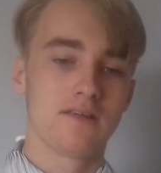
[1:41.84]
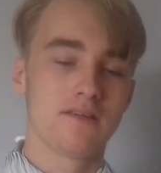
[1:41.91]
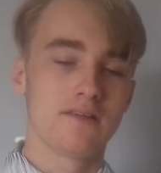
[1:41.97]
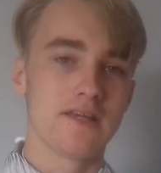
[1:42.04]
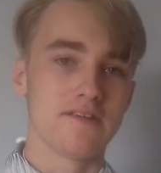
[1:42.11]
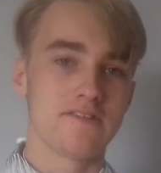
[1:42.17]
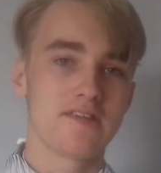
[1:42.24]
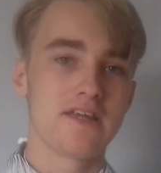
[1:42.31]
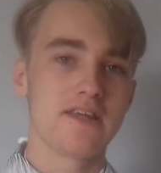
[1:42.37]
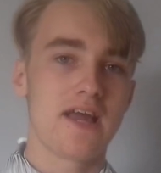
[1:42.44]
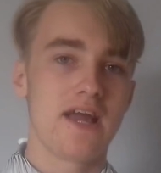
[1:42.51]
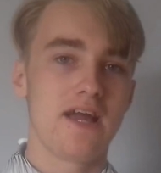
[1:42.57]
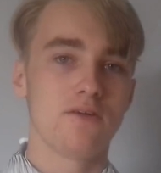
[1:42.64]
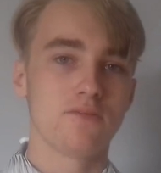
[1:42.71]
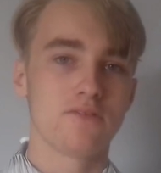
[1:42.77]
they sent
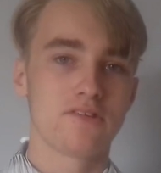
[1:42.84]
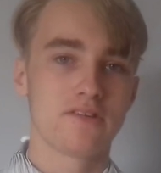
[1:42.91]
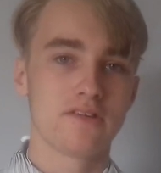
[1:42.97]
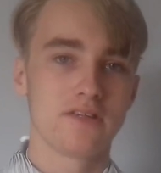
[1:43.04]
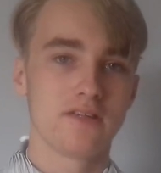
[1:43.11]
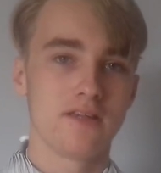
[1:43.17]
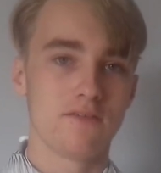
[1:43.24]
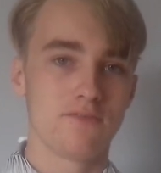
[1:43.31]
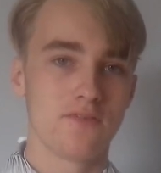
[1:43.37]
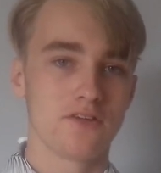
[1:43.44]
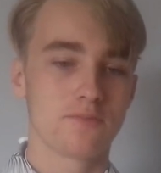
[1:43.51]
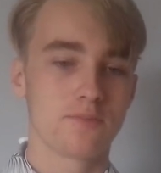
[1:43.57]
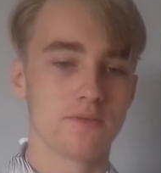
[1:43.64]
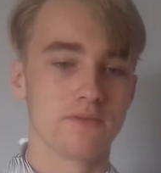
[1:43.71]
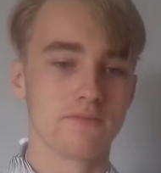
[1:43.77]
out their
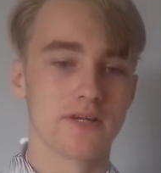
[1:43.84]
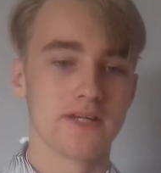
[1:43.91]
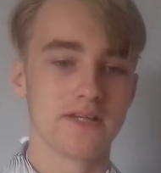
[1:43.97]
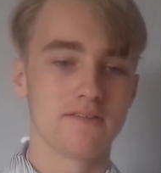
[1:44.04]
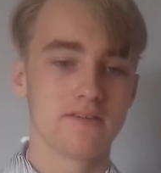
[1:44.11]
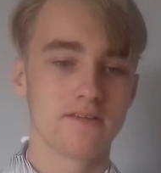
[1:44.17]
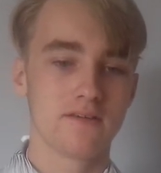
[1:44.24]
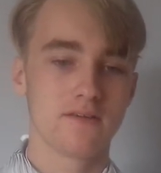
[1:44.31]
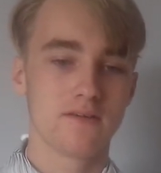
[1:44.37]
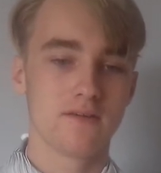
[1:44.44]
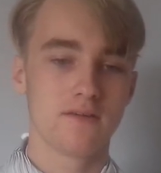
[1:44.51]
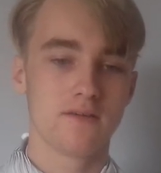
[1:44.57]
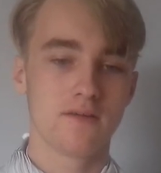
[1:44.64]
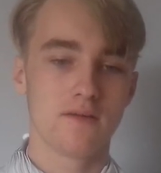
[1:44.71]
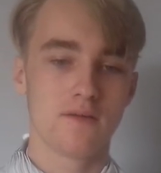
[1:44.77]
first bombing raid.
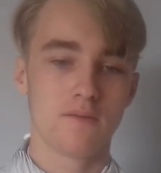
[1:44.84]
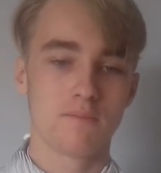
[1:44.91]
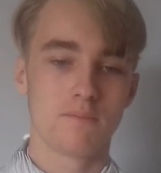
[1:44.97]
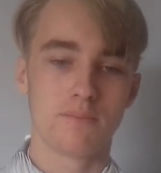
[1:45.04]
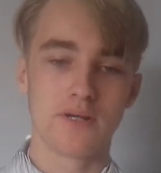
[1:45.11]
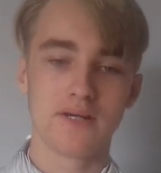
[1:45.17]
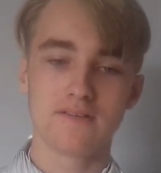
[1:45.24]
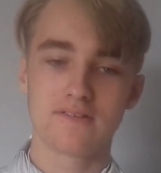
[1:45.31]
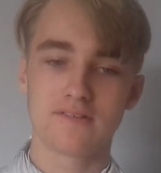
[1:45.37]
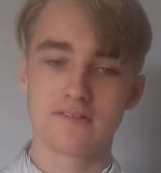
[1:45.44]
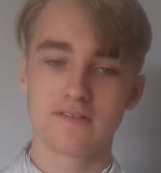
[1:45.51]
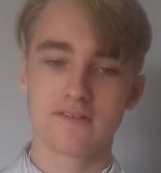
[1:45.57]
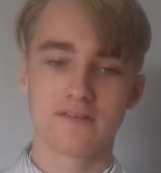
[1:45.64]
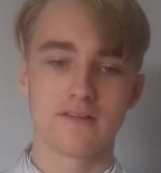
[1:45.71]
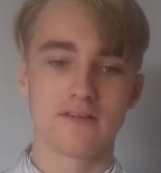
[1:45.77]

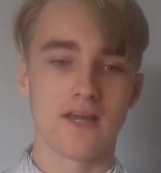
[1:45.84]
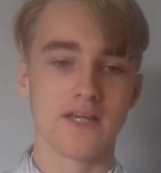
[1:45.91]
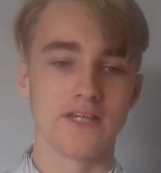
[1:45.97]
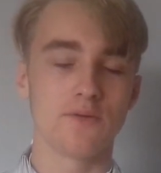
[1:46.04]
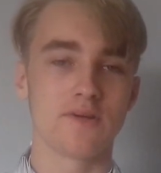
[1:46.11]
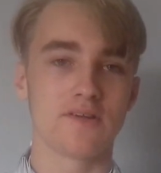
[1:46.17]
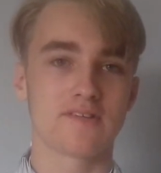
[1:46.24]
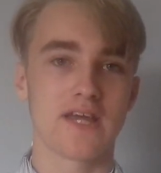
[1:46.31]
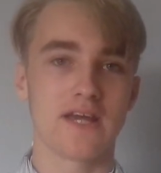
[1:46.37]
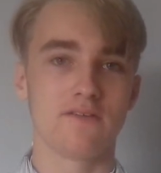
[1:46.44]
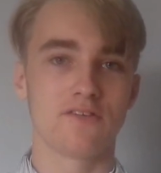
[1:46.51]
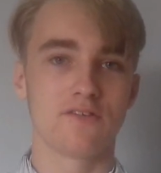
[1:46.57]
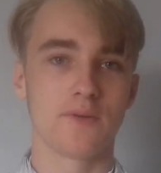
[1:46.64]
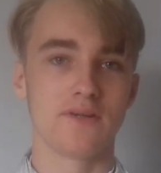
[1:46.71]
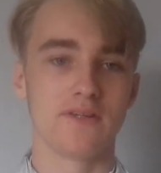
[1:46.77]
But a US scout
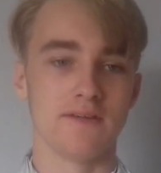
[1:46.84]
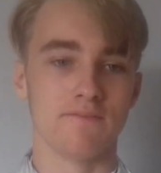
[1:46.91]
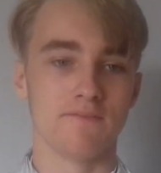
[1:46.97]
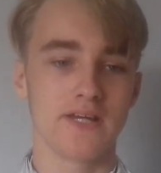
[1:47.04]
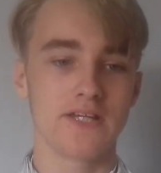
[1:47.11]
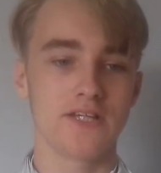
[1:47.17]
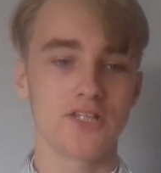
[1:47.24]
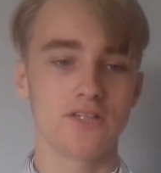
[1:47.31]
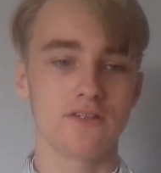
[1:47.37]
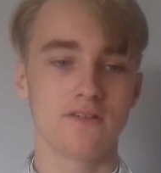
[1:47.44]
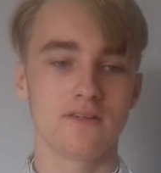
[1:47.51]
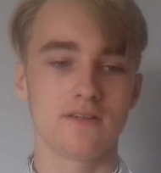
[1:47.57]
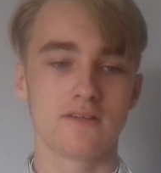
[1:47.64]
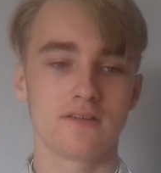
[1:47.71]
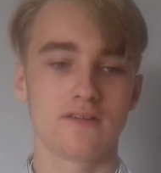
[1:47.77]
had spotted the
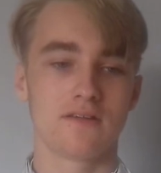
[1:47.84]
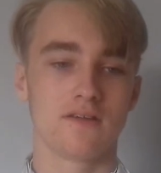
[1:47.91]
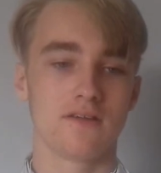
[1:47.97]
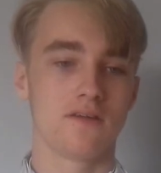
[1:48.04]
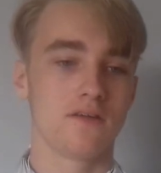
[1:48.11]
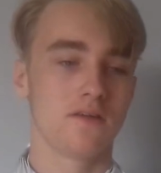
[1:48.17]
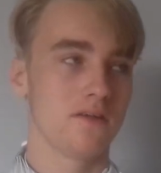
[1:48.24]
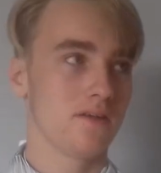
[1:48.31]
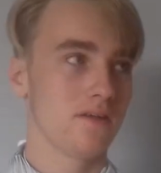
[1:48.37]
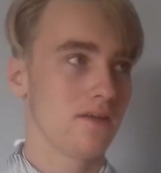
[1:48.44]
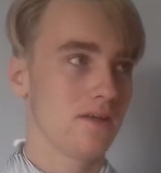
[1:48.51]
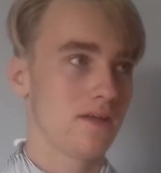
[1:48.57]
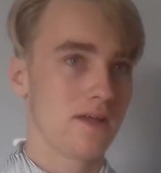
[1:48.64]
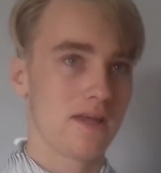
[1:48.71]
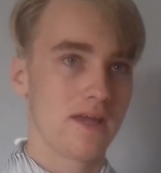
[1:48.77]
invasion
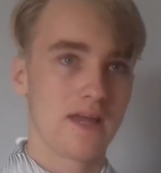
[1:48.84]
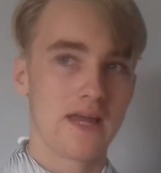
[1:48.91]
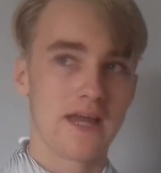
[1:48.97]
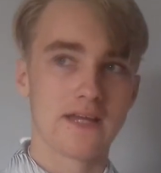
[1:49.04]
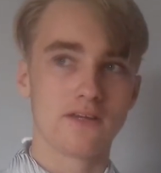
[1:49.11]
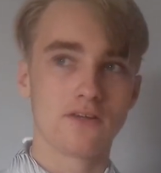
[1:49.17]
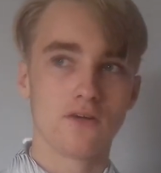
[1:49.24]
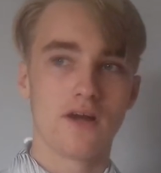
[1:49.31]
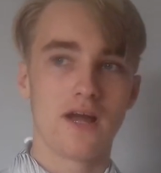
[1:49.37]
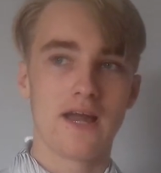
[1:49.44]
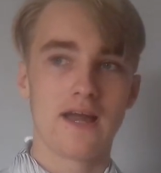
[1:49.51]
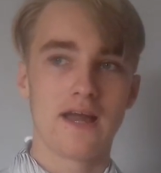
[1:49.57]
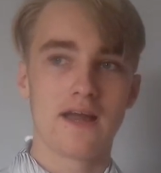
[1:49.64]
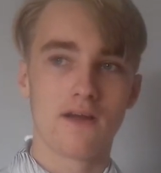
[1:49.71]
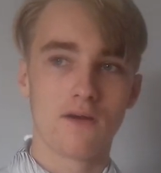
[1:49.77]
and got
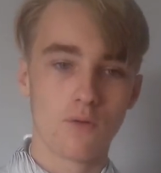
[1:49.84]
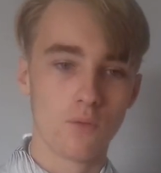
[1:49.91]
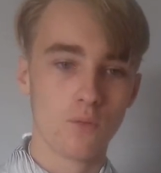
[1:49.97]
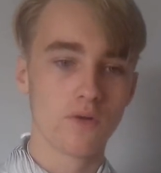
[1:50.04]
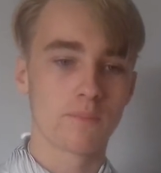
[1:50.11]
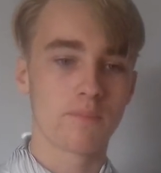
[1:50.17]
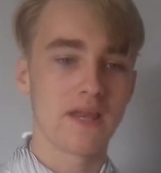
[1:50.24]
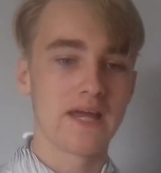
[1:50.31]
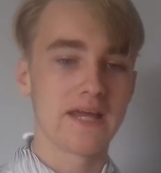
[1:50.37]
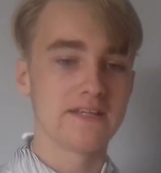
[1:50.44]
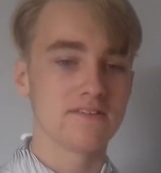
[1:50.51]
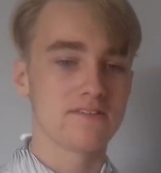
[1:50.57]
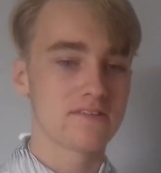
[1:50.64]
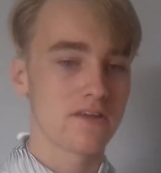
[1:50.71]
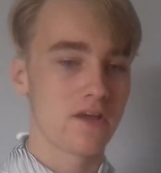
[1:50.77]
all the
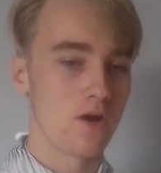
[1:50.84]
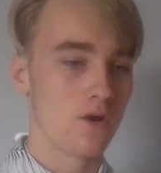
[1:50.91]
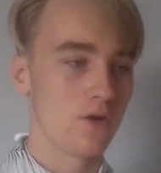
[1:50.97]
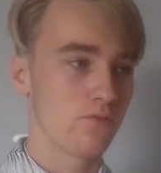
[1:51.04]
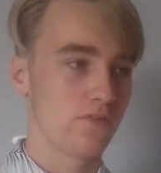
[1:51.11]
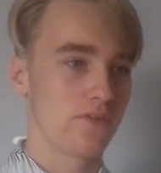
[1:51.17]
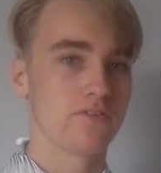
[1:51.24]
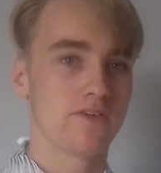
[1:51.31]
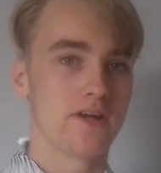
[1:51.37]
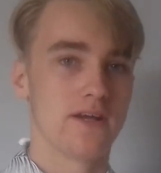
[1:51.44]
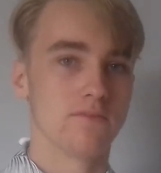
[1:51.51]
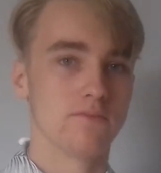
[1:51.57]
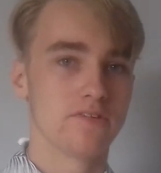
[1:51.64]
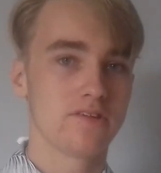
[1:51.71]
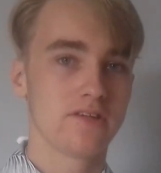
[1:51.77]
planes off the
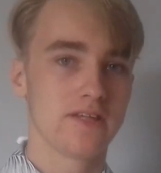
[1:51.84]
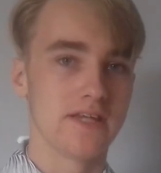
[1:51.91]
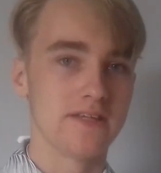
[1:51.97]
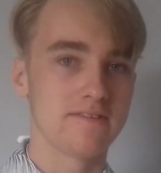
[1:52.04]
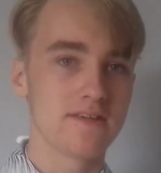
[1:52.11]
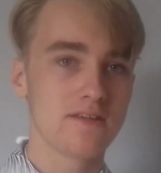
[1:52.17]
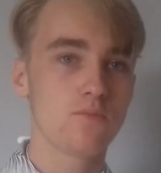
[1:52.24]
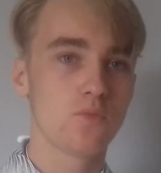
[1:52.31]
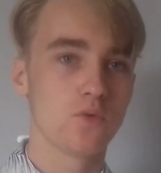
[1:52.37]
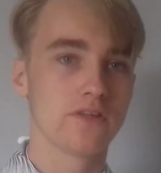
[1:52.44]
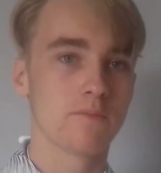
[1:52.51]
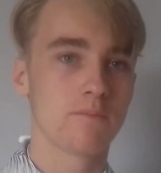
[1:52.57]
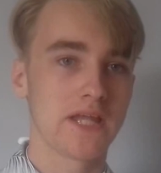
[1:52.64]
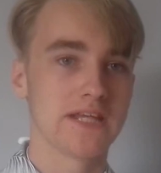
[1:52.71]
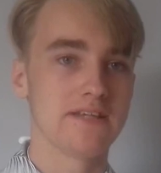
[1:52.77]
ground. They didn't want
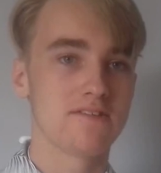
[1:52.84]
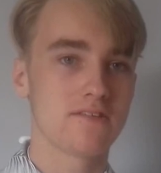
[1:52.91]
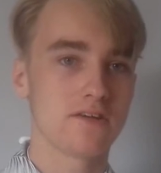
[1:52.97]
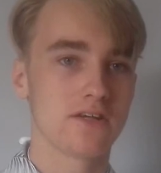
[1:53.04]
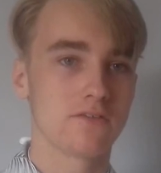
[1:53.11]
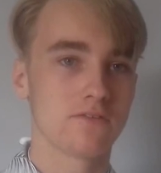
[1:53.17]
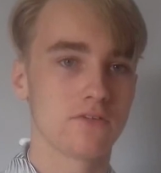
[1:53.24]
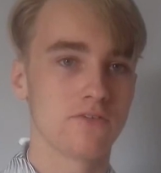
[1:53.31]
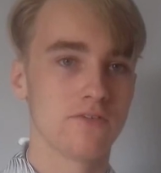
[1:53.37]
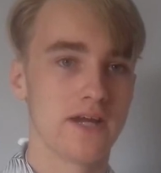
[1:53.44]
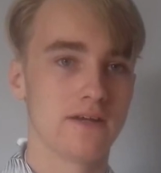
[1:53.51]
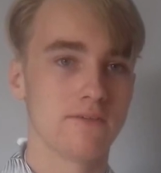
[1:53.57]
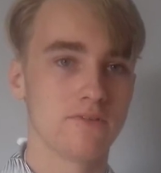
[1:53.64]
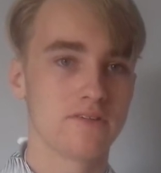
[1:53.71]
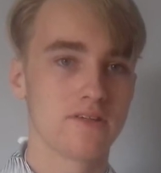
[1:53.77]
the planes dying on the
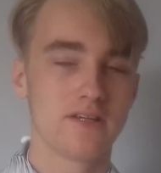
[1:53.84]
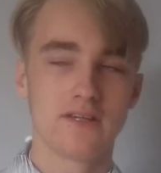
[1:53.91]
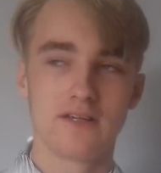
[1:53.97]
ground,